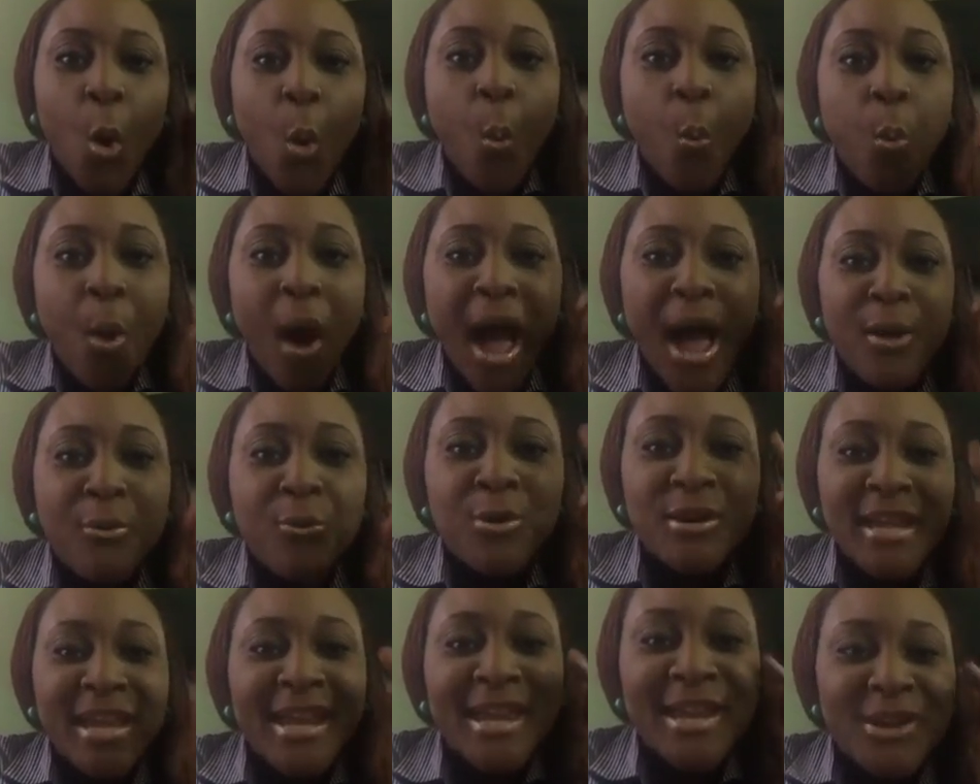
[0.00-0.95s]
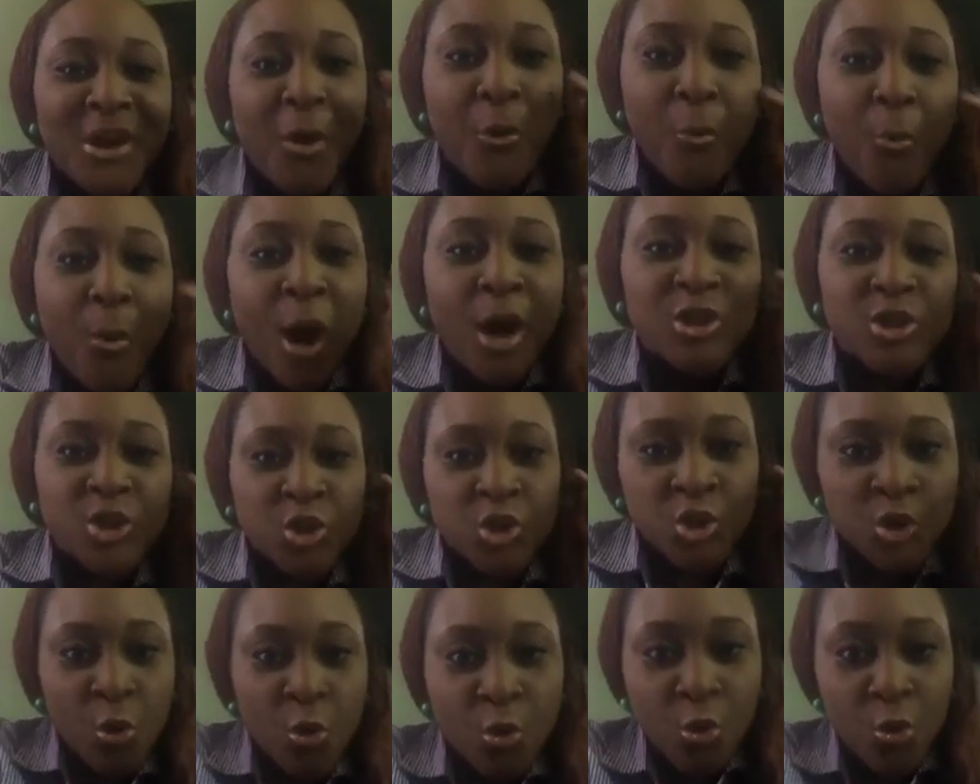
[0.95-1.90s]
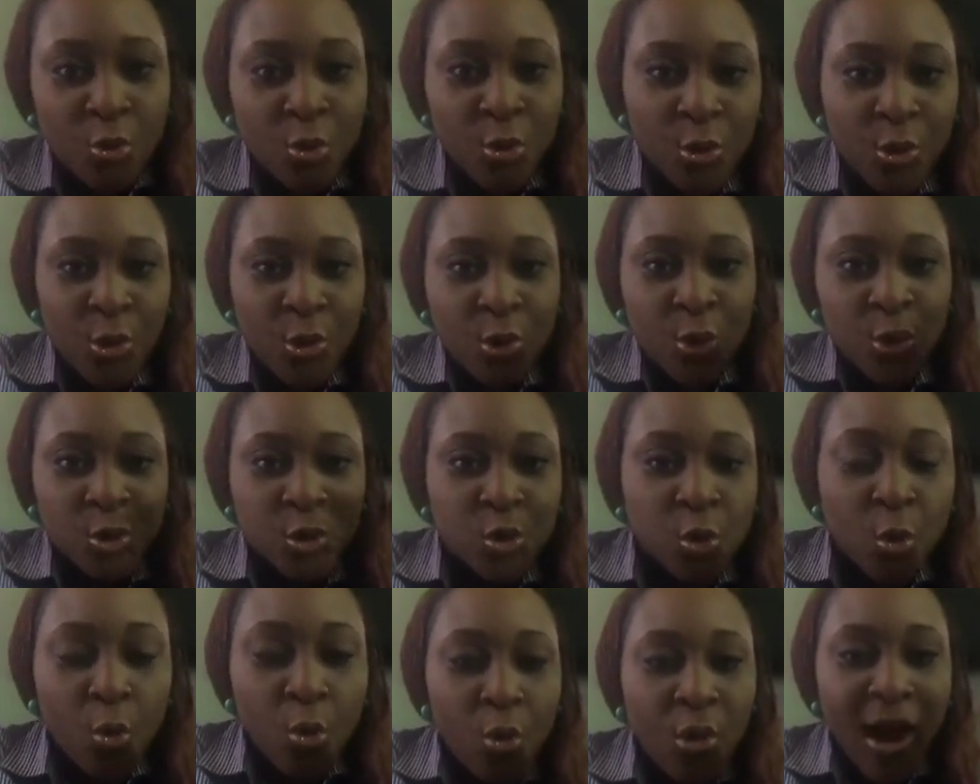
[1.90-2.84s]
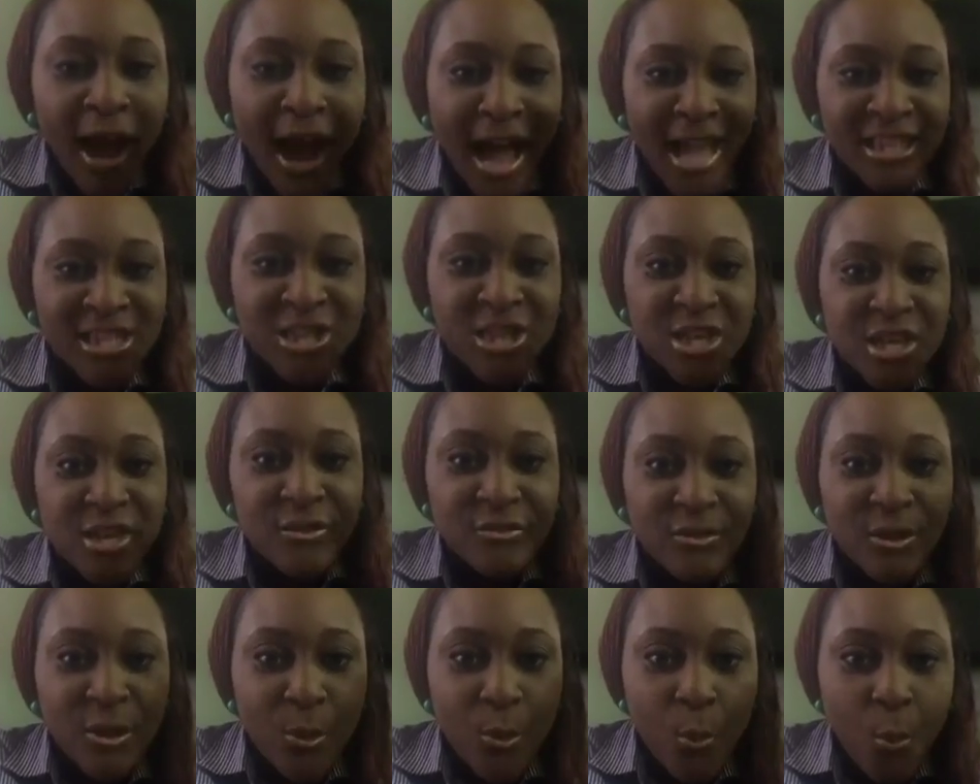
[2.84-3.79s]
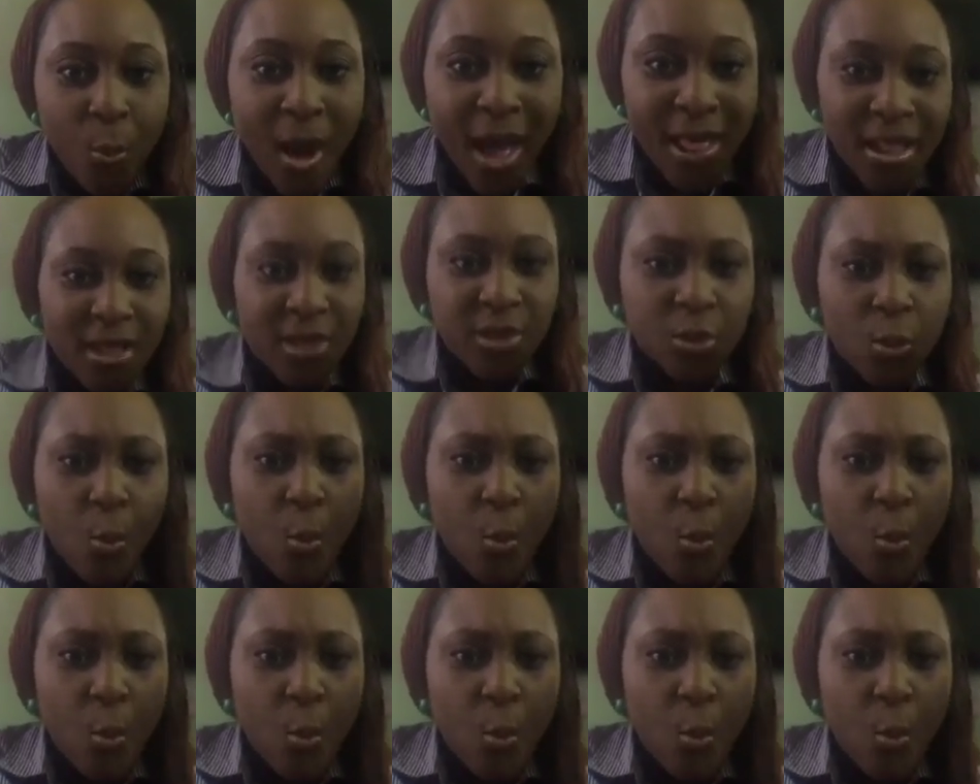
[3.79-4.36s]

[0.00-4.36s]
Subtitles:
why would he not want you to achieve wealth?